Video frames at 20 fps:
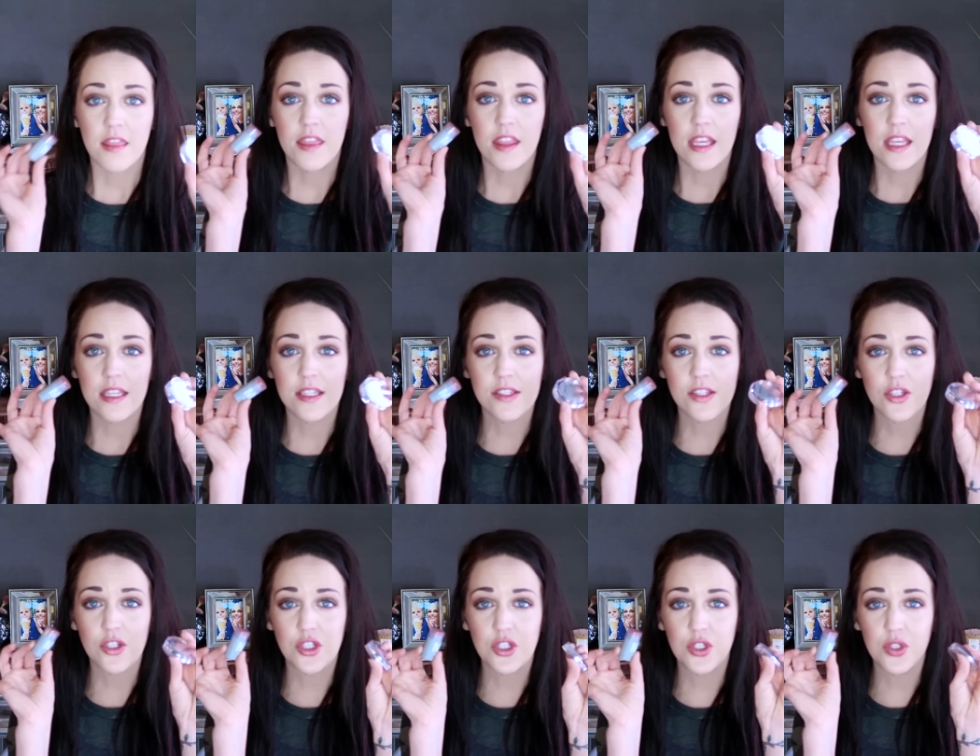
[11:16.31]

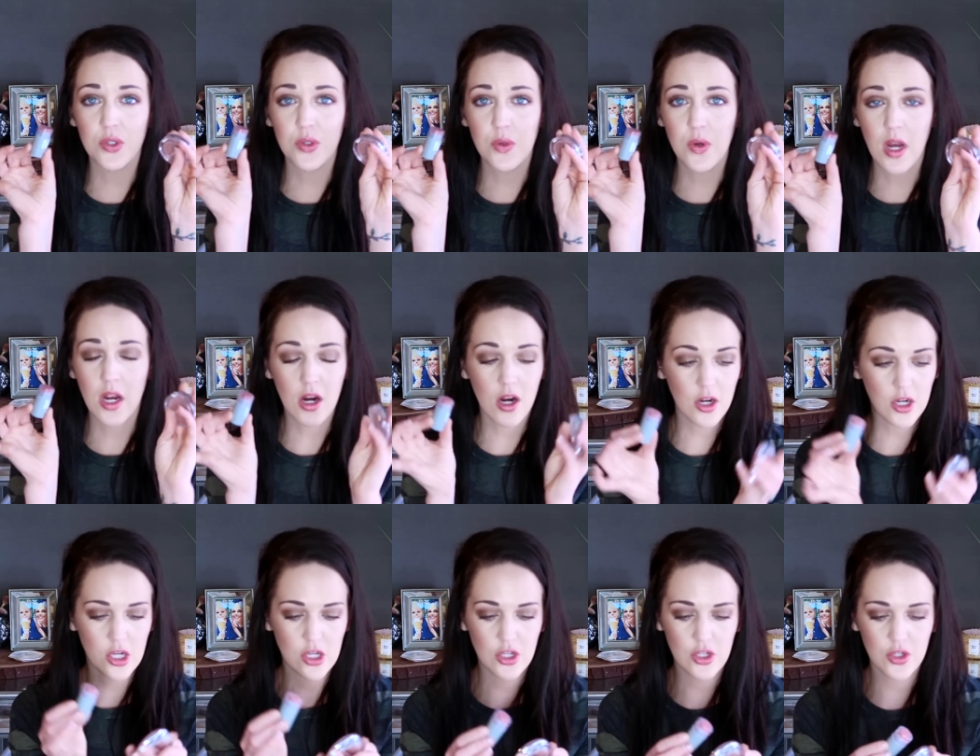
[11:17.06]
These two
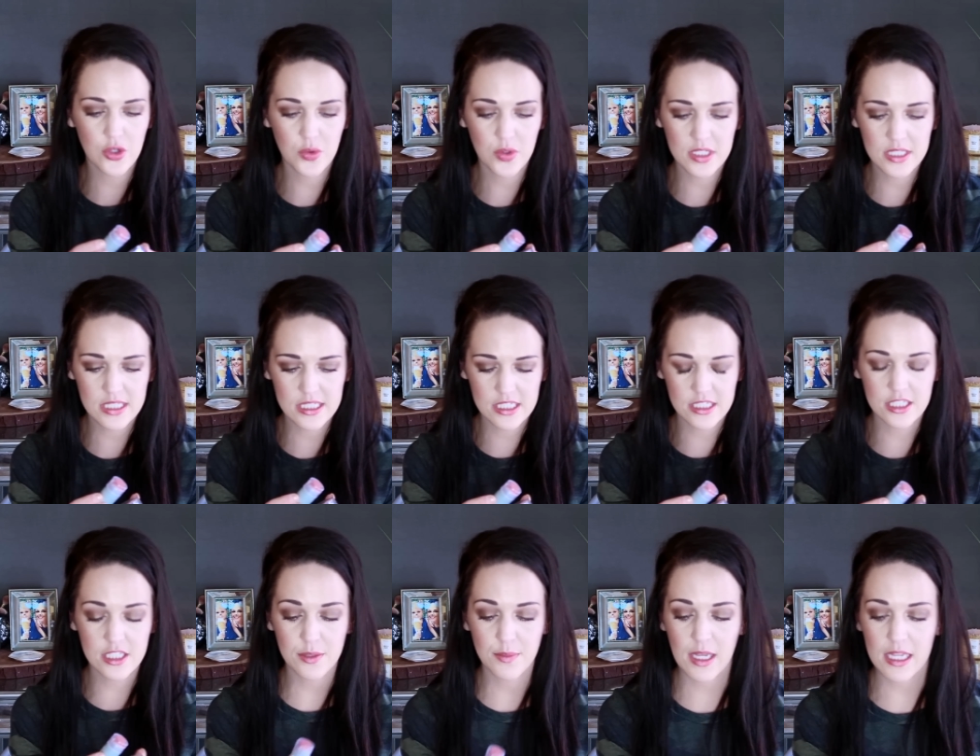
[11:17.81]
are
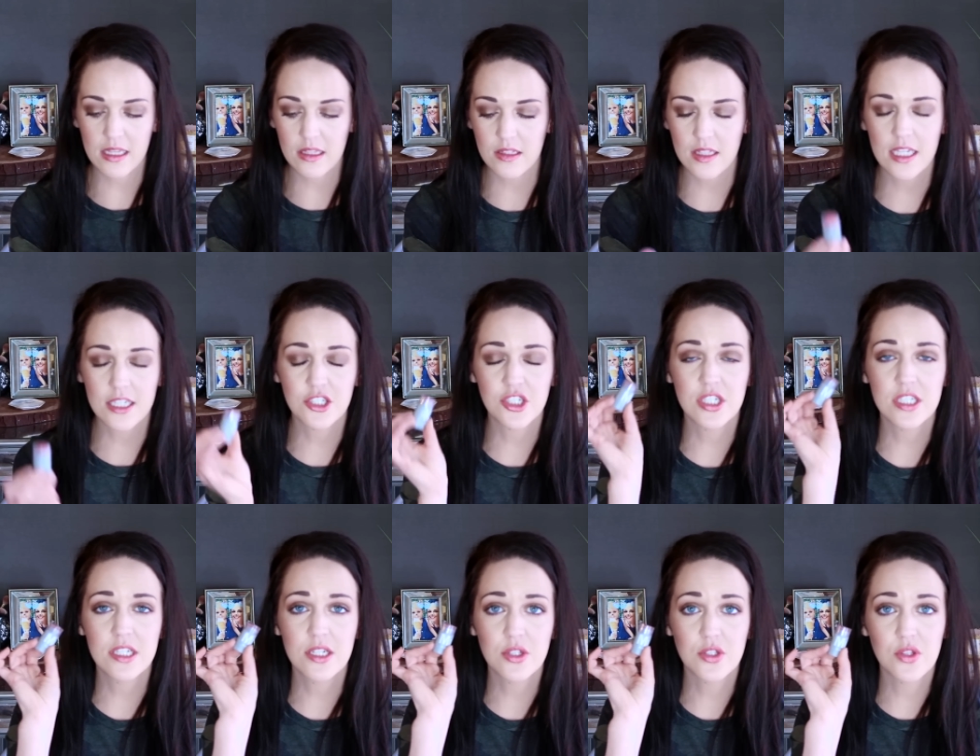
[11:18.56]
newest to my
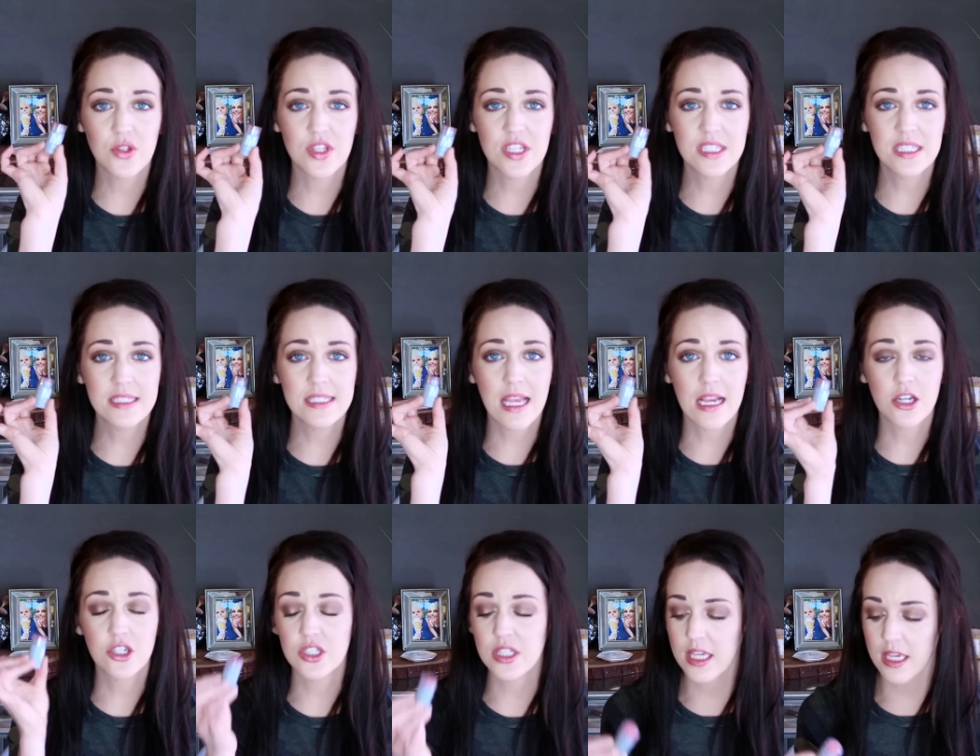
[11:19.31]
collection. So this is
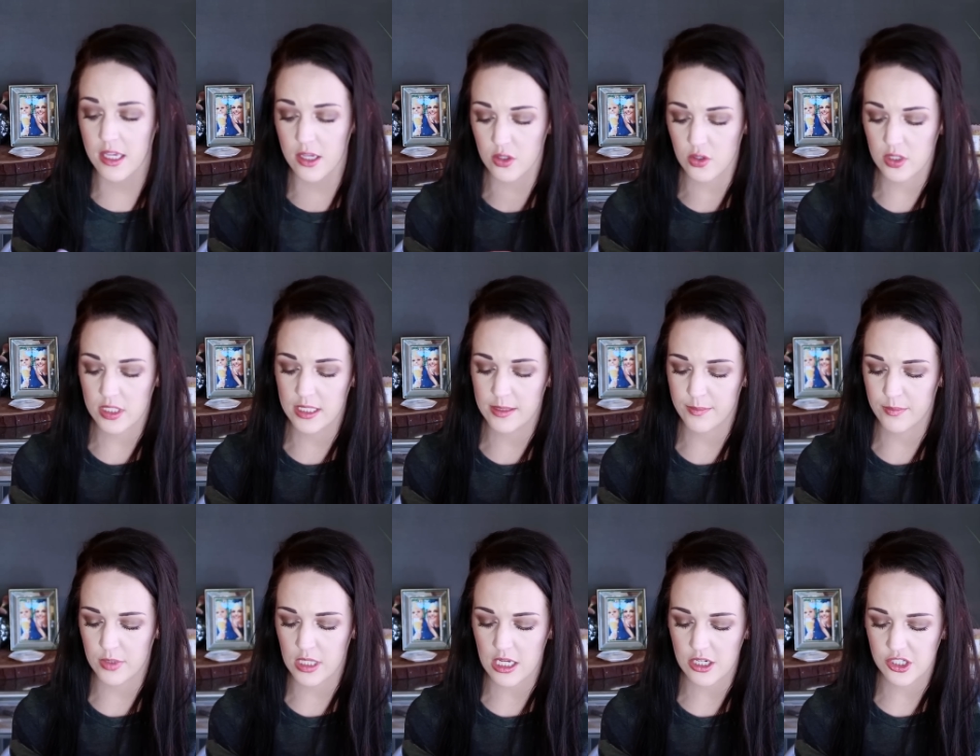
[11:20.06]
actually a
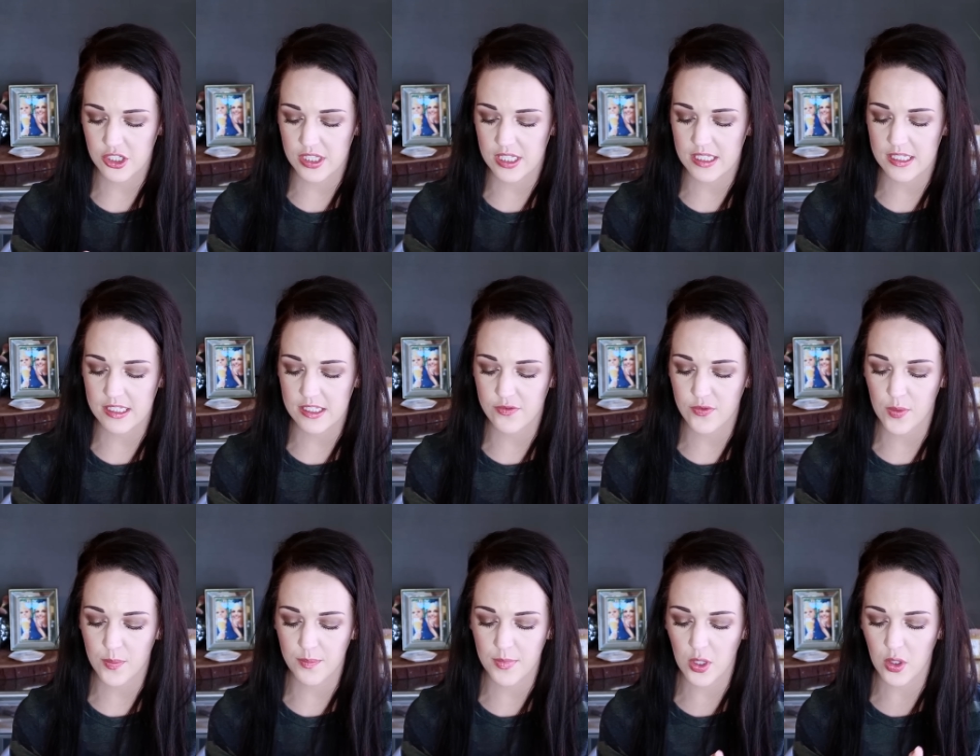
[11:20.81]
cream blush. This is
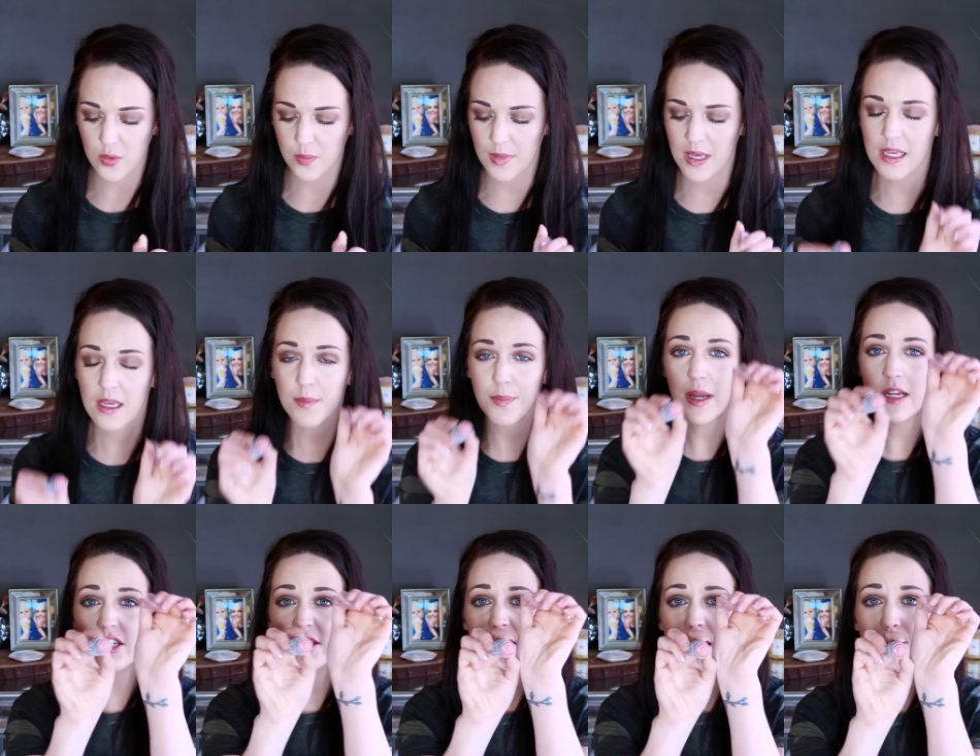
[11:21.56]
from Milk Makeup.
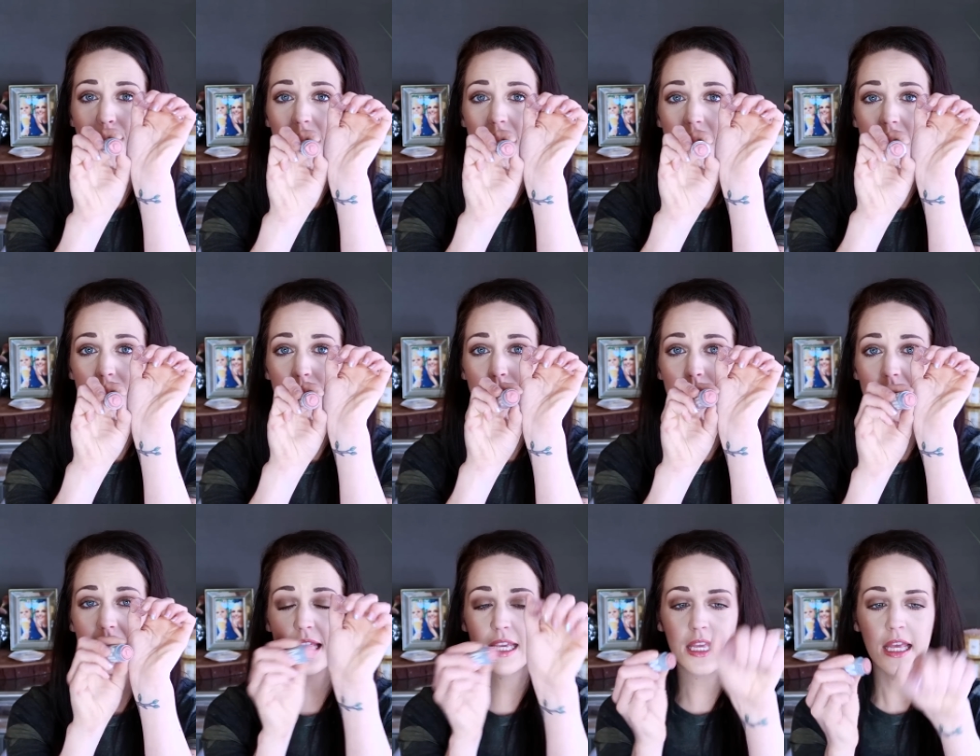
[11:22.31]
I just have mine in the
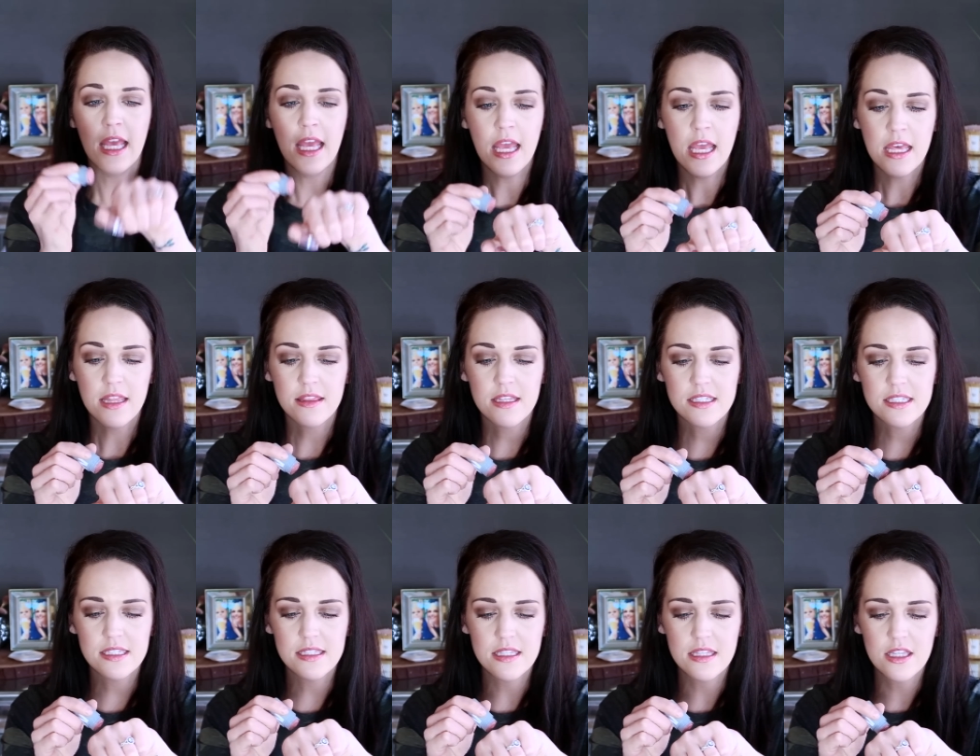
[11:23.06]
mini.
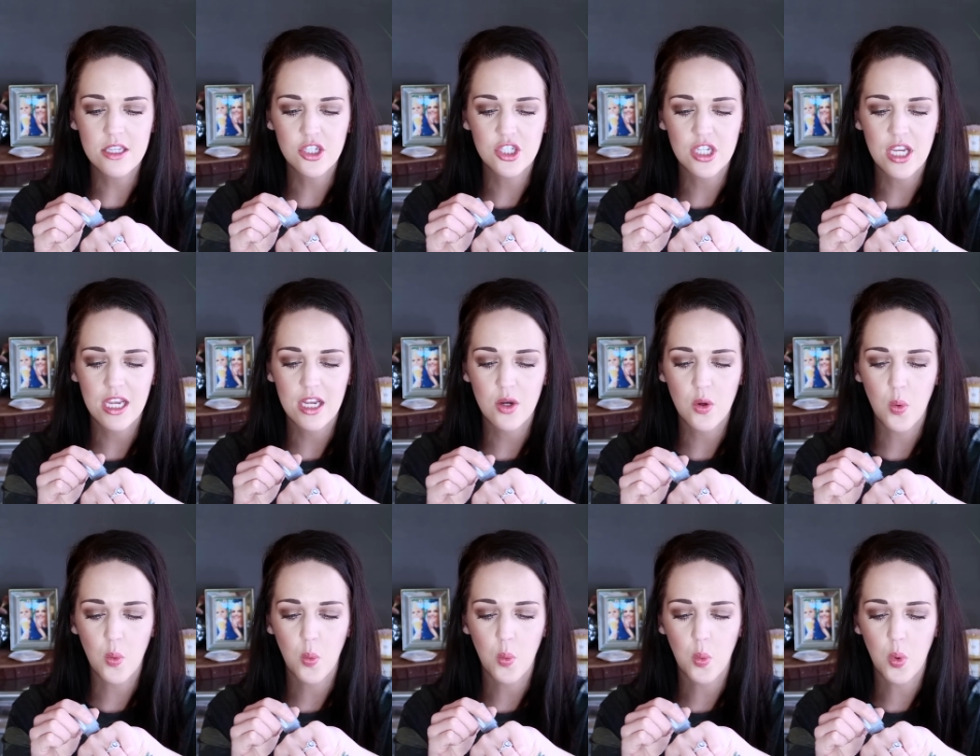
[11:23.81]
This is in the shade
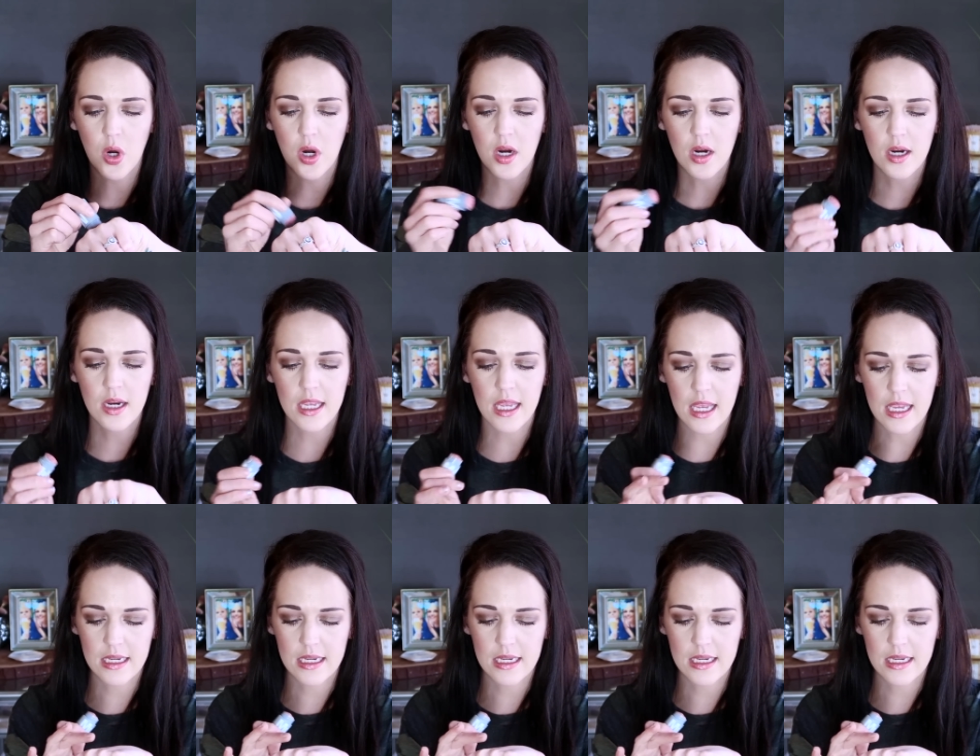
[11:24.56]
Werk.